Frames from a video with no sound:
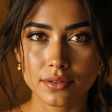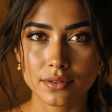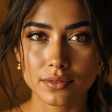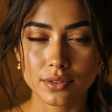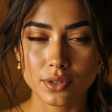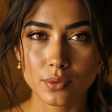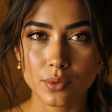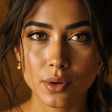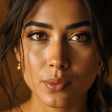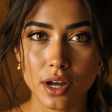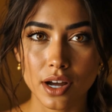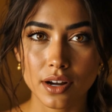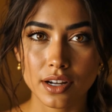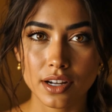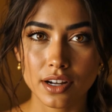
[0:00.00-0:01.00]
too aware
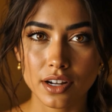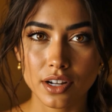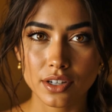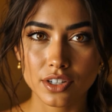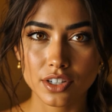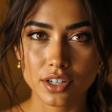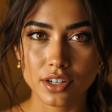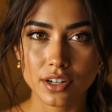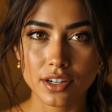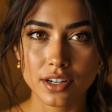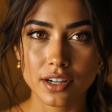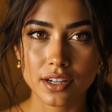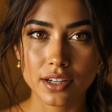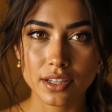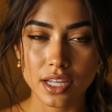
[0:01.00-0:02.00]
in a culture
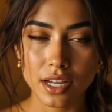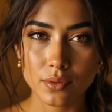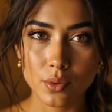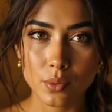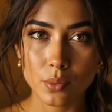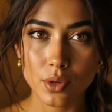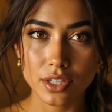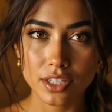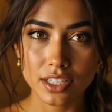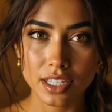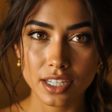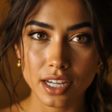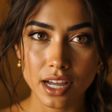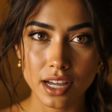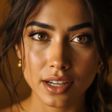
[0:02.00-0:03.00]
that rewards
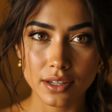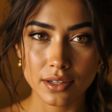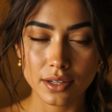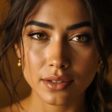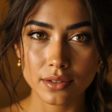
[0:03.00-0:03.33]
denial.